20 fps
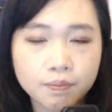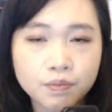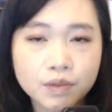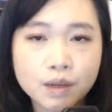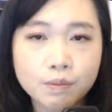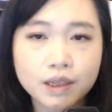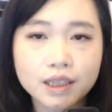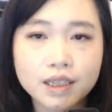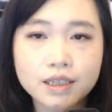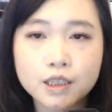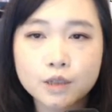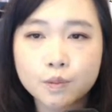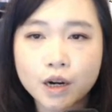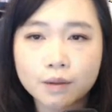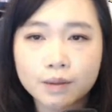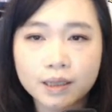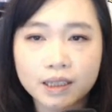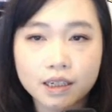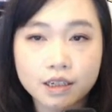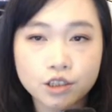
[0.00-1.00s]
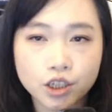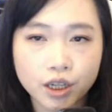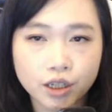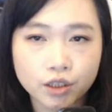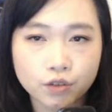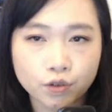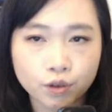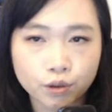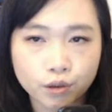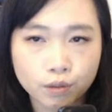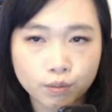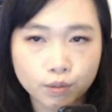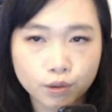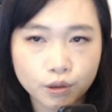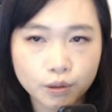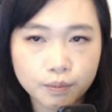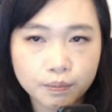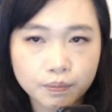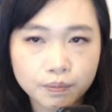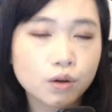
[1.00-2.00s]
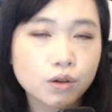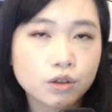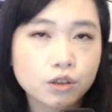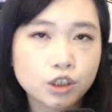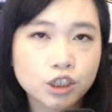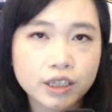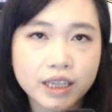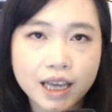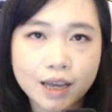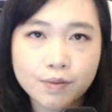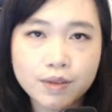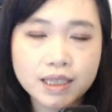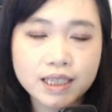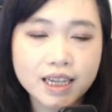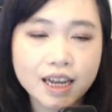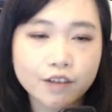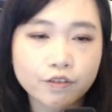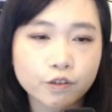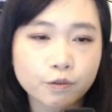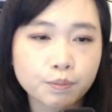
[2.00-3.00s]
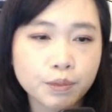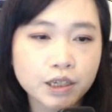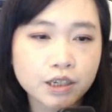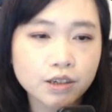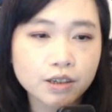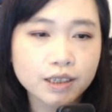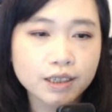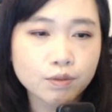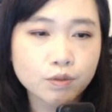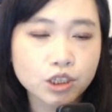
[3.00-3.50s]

but this is probably gonna change for global. She came with Staff of Purity,